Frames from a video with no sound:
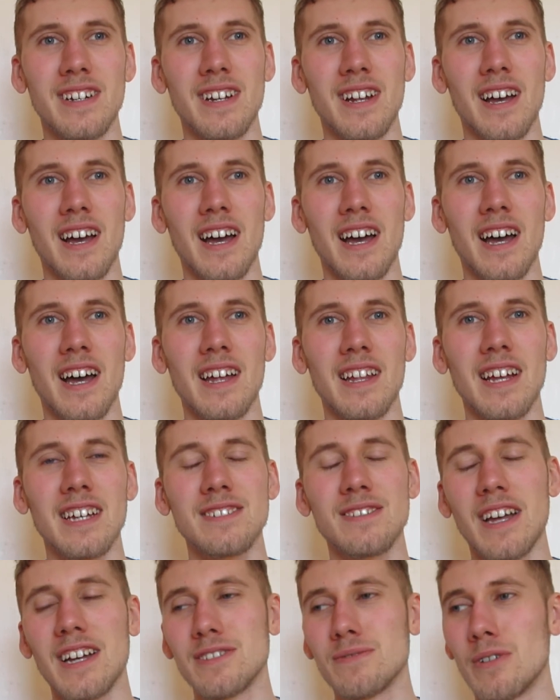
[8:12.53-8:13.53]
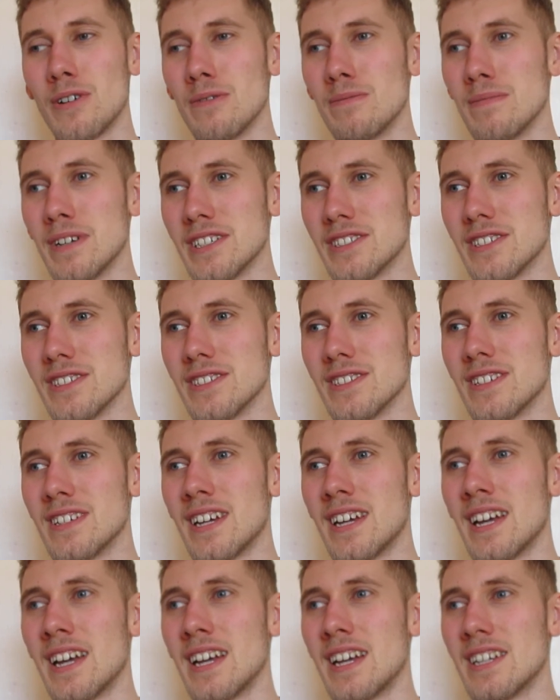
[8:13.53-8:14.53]
That's what makes it
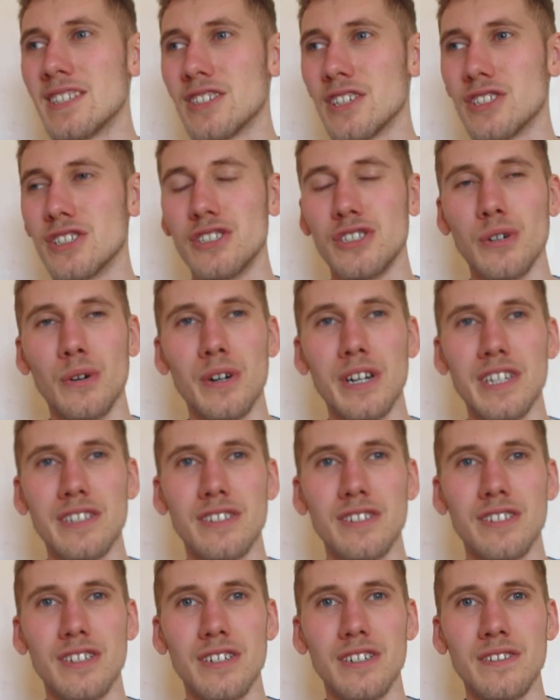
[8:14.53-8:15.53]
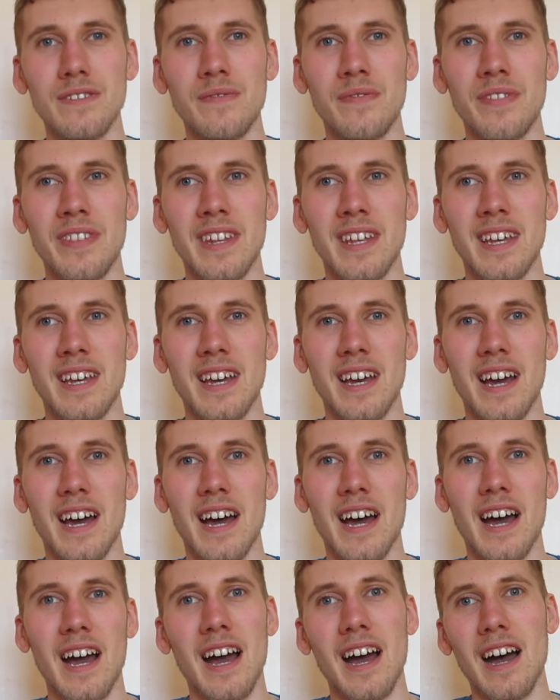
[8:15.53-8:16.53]
such a joy to do.
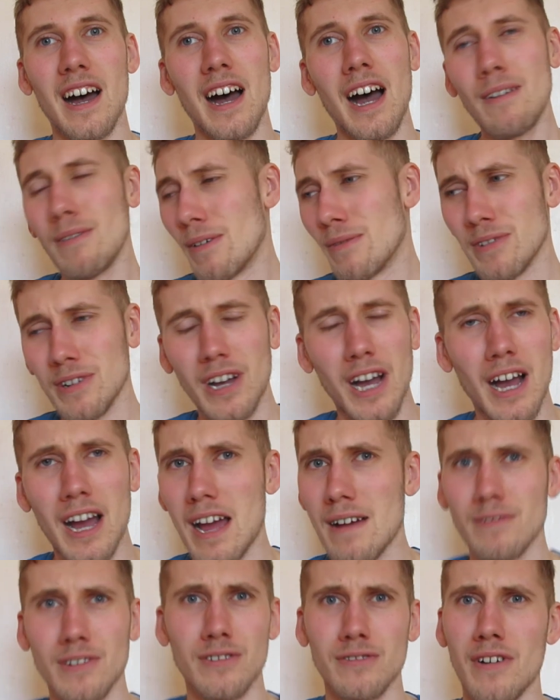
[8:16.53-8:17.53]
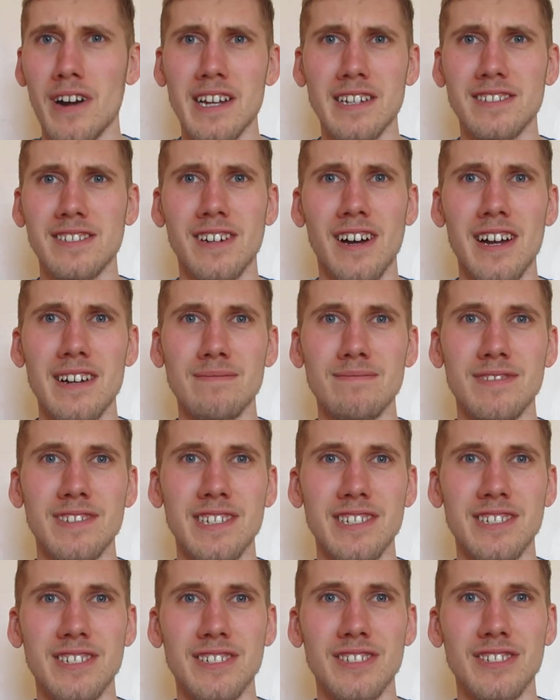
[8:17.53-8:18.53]
I have a great time
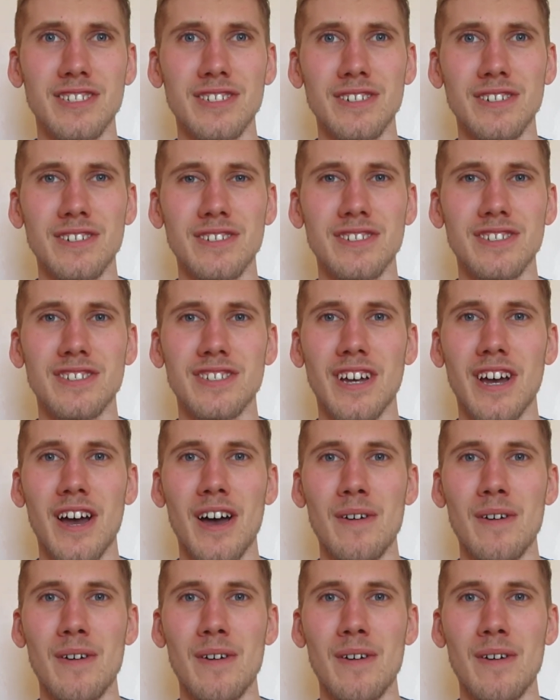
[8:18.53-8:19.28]
teaching the students.